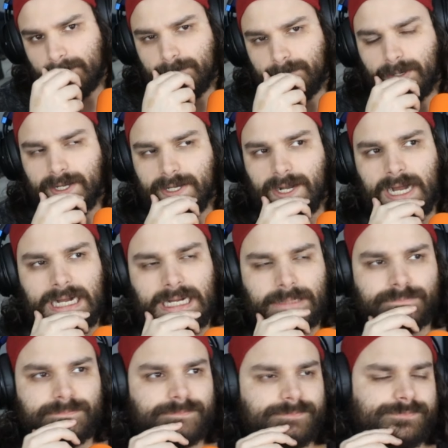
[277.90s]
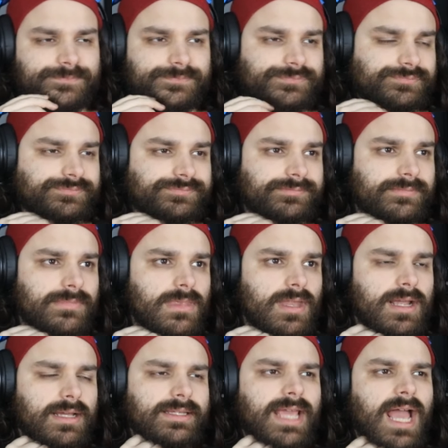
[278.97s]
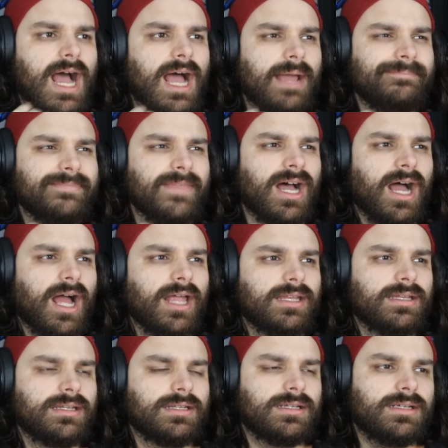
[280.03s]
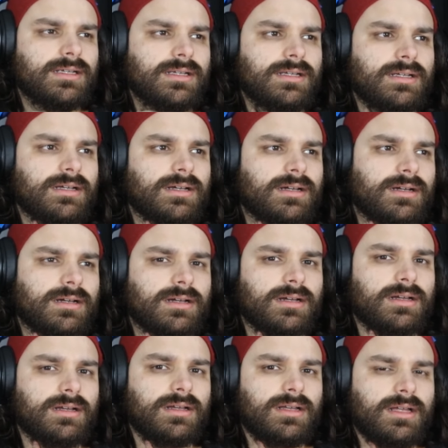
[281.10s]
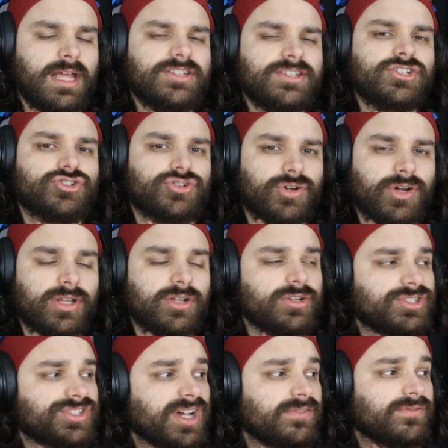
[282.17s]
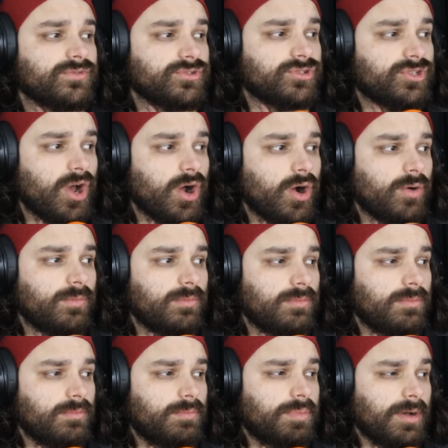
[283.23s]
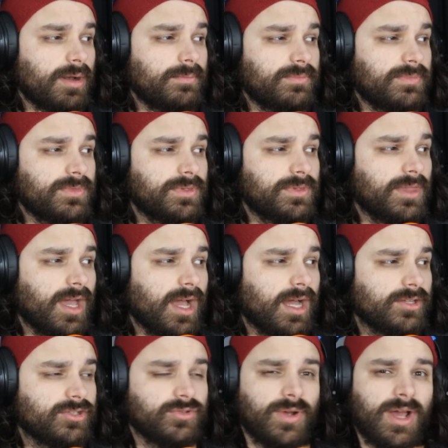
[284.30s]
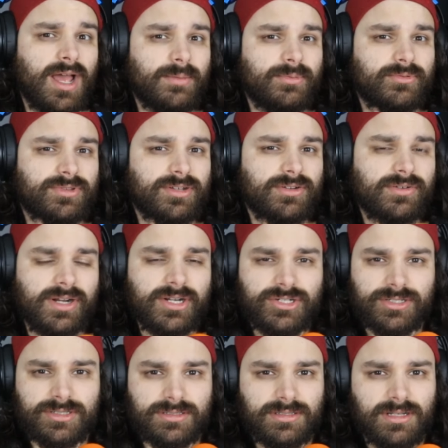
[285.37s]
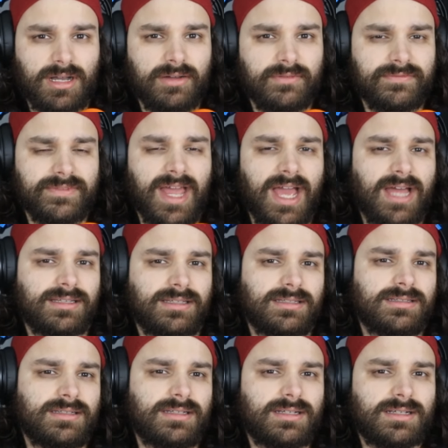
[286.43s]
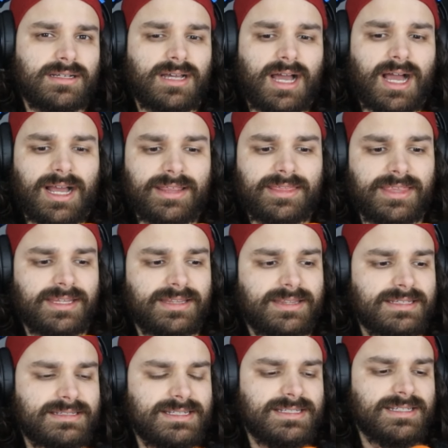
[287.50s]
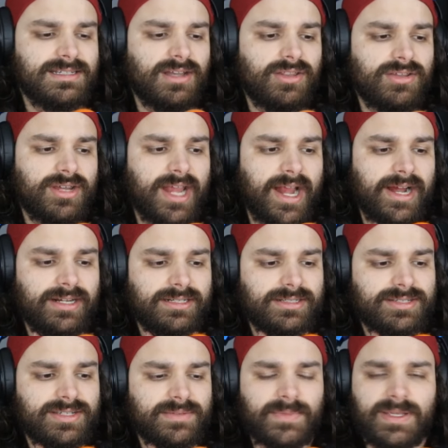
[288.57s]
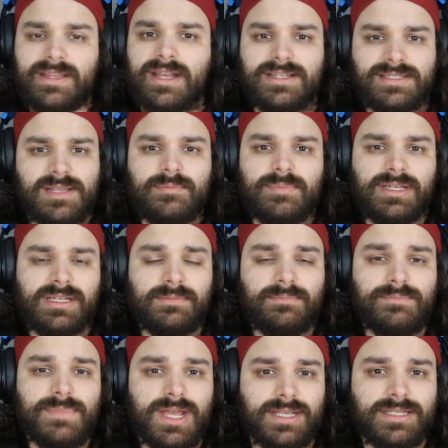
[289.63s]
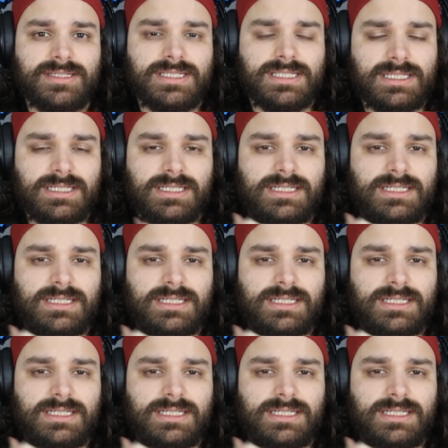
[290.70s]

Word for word: But um, yeah, I'm not as a trailer itself, it was dope, but I'm not too happy with the direction of Natlan. I think this is another character to me that is a big miss,